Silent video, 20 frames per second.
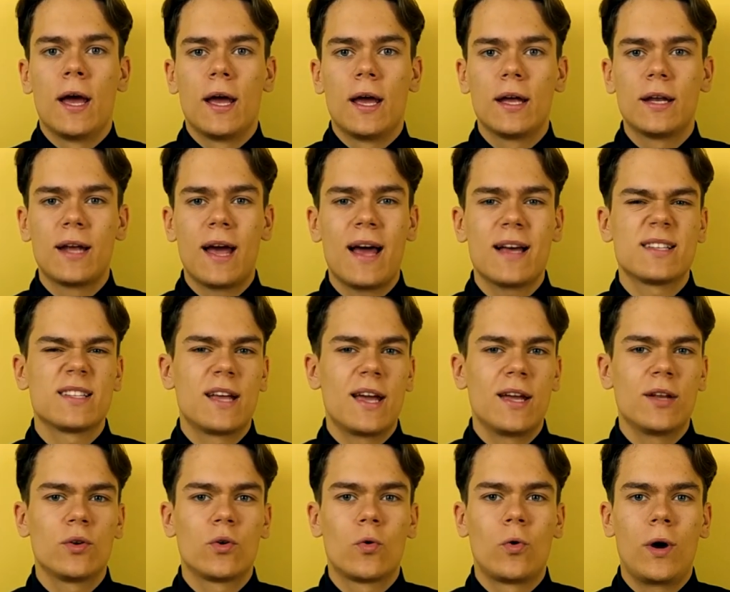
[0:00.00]
It has
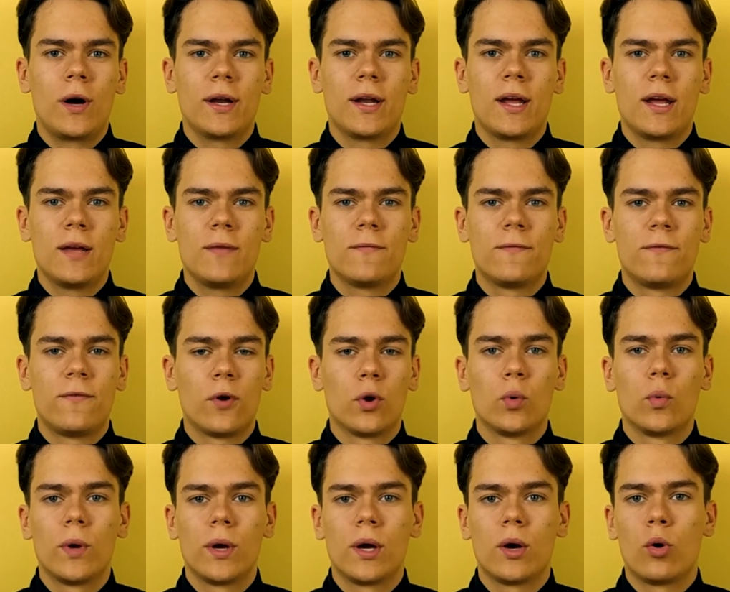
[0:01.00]
gained quite a
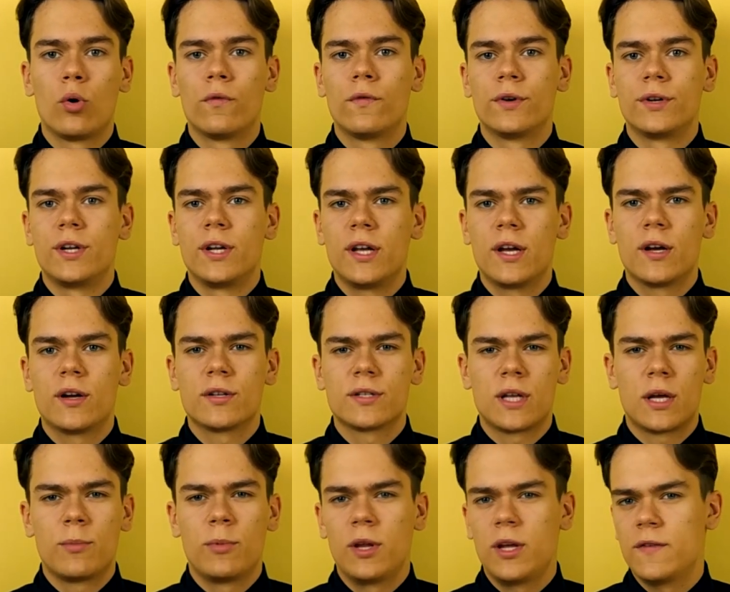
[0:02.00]
following over the years.
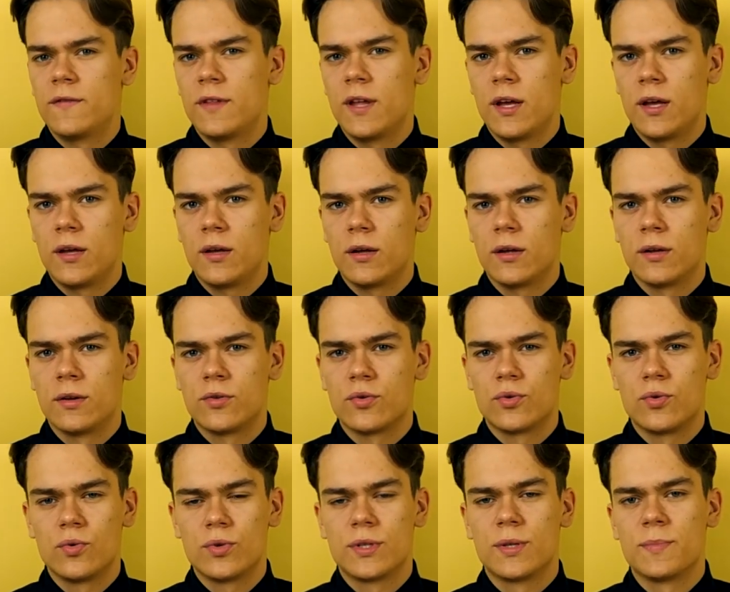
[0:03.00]
I believe they
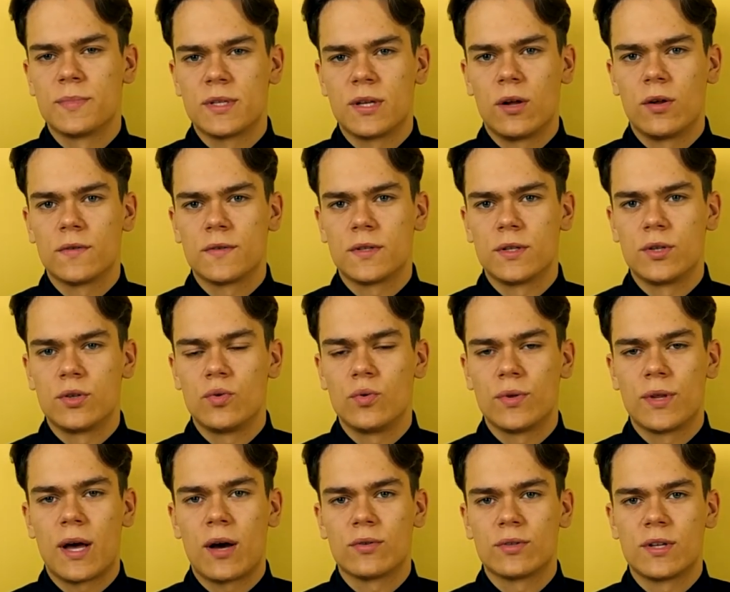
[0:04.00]
introduced themselves in
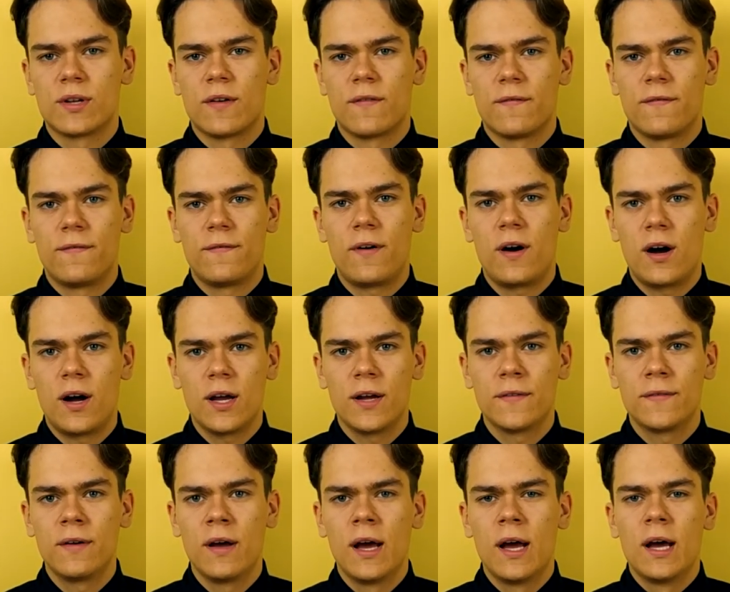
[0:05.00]

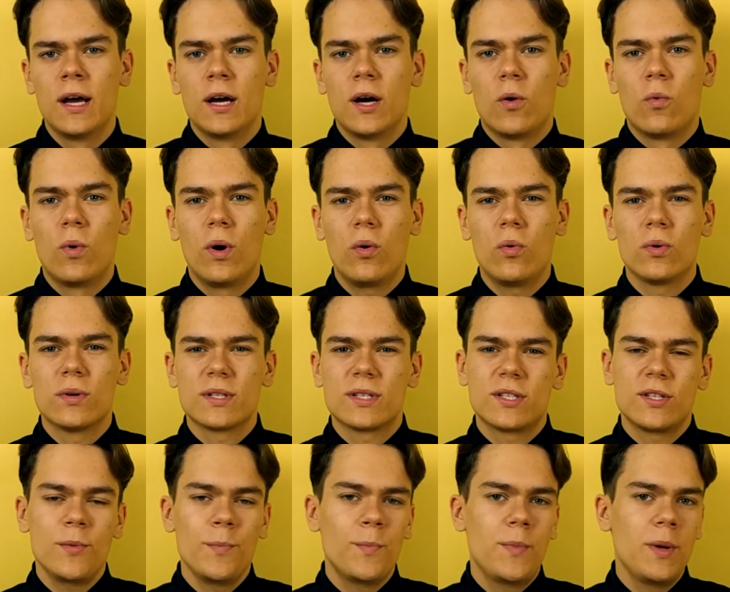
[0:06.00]
2005. Well,
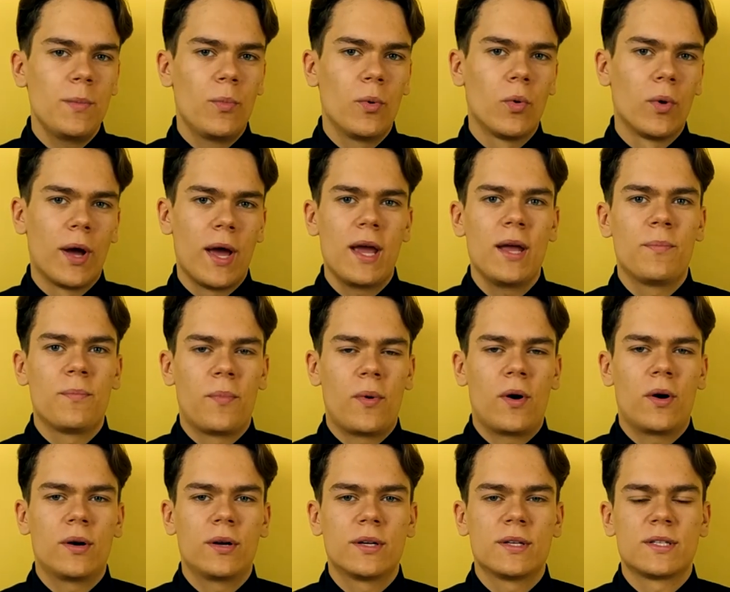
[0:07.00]
some people hate
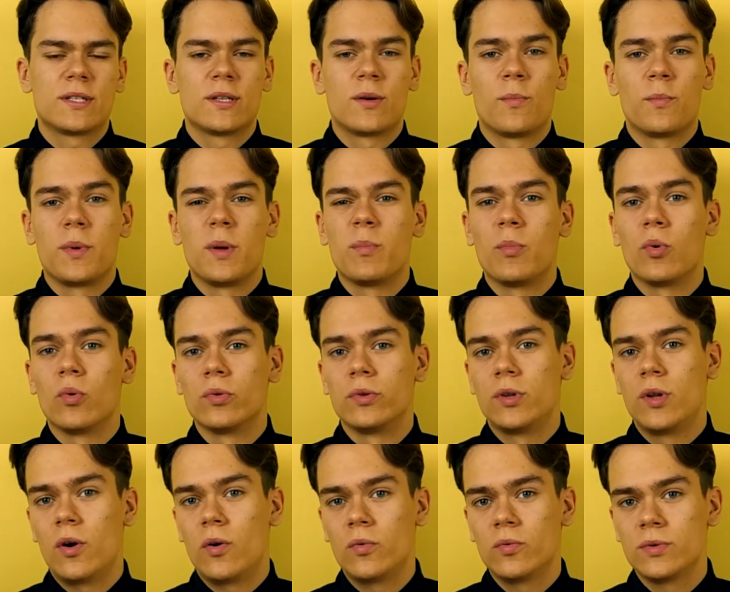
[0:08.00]
Parnis, some people
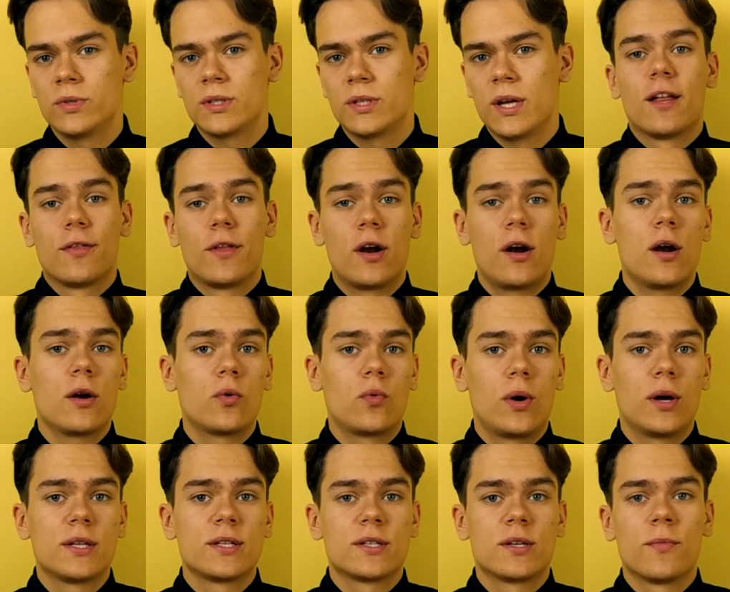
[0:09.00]
don't. There are
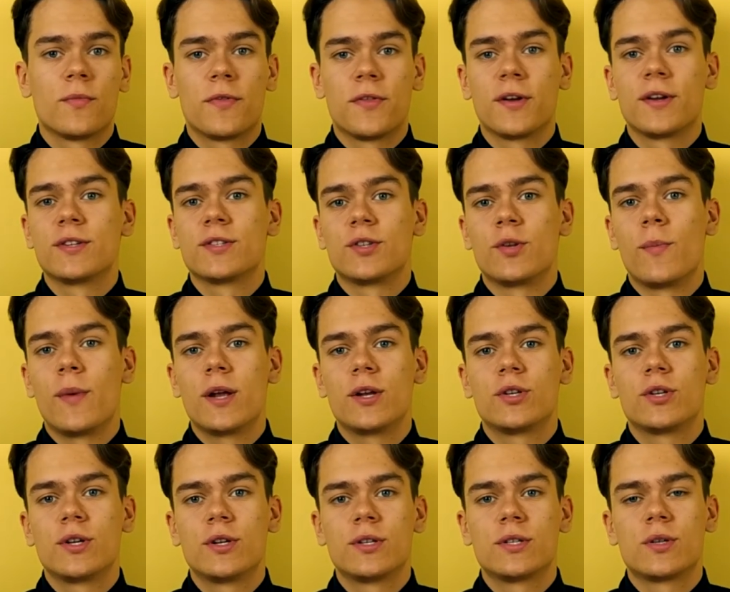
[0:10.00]
quite some things to
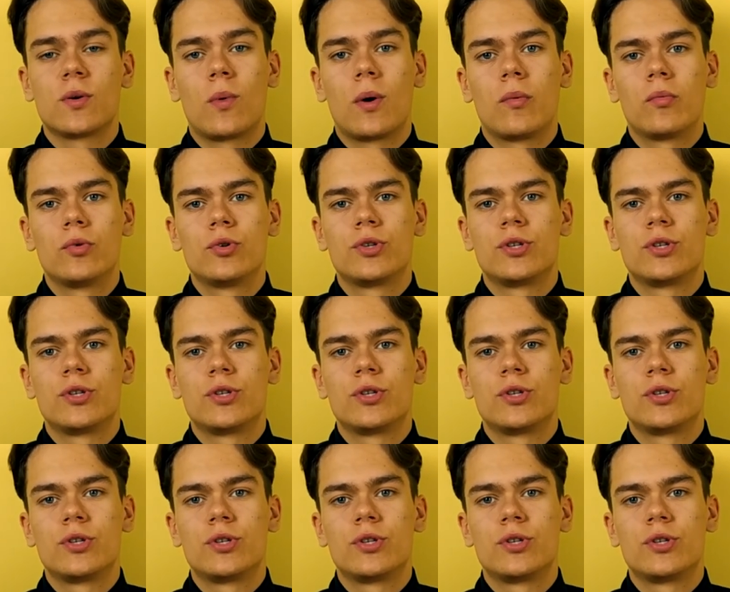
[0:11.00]
mention, so I would